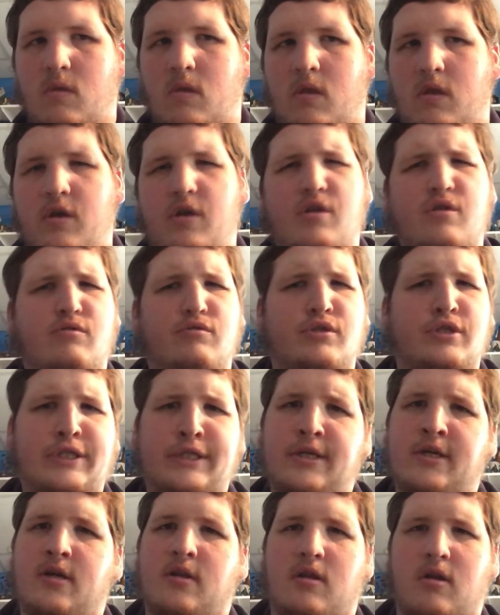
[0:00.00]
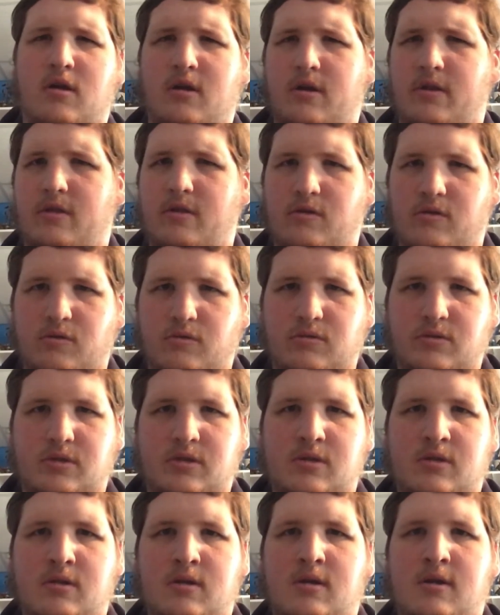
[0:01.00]
you don't see a lot of
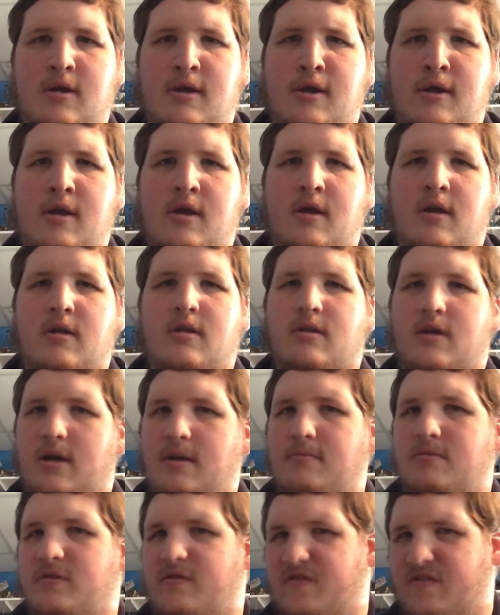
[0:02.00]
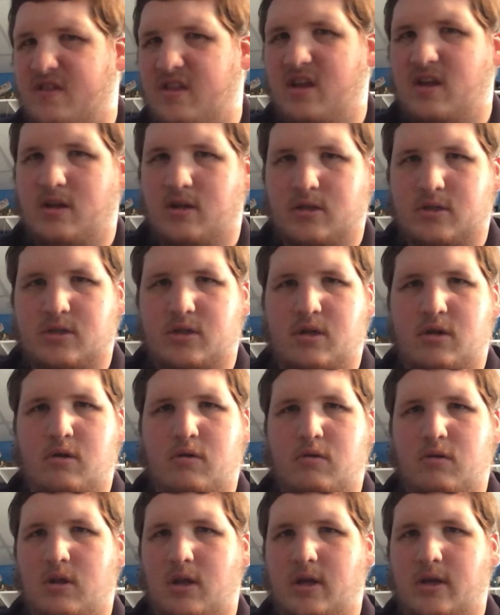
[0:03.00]
those types of things, you
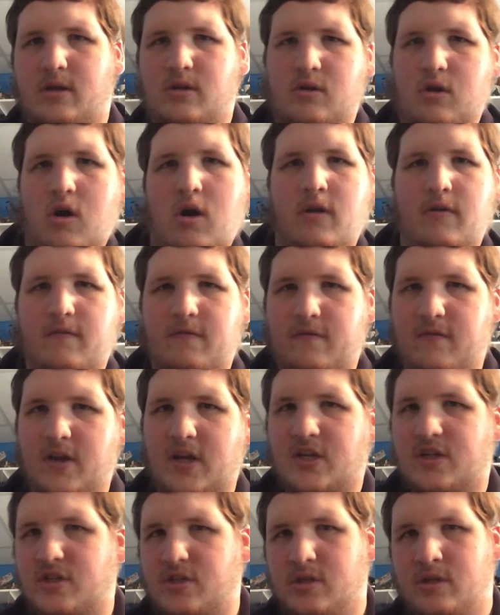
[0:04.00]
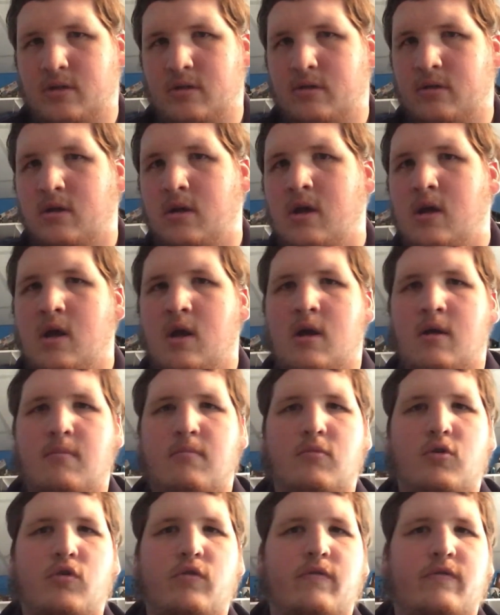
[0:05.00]
know, like non-fiction
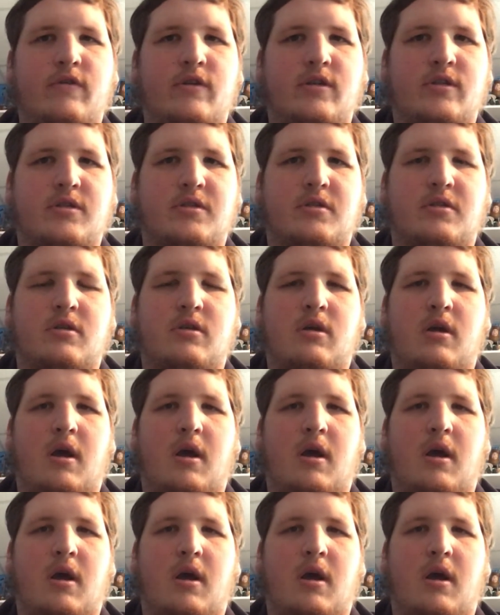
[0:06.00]
movies